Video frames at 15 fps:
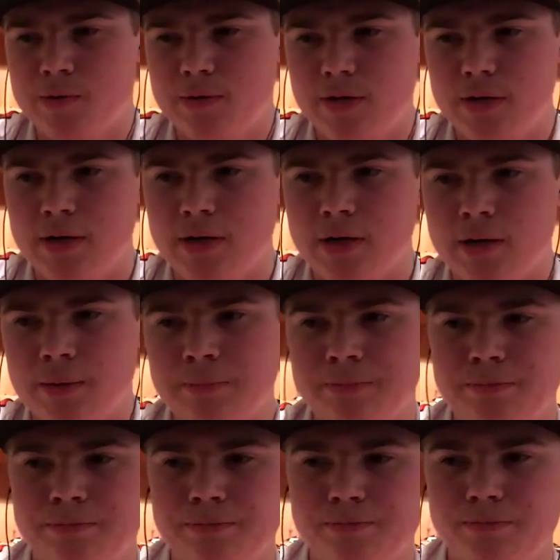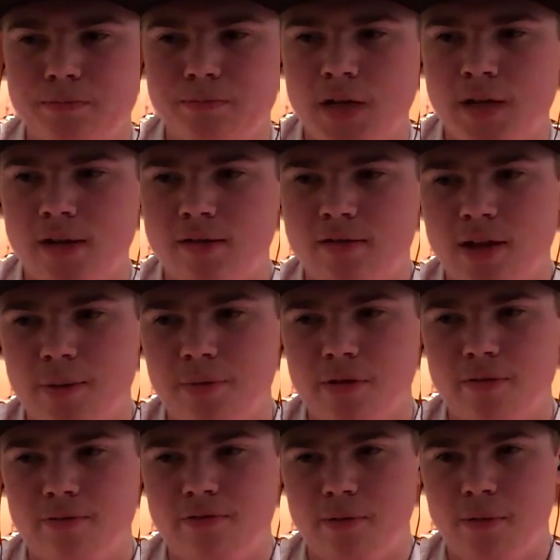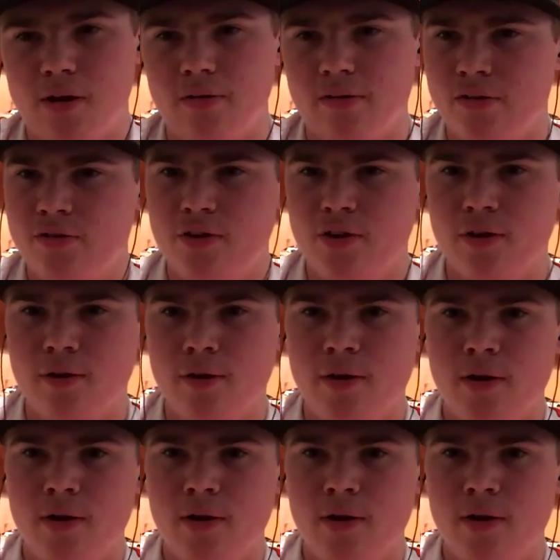and then I stopped playing football this year.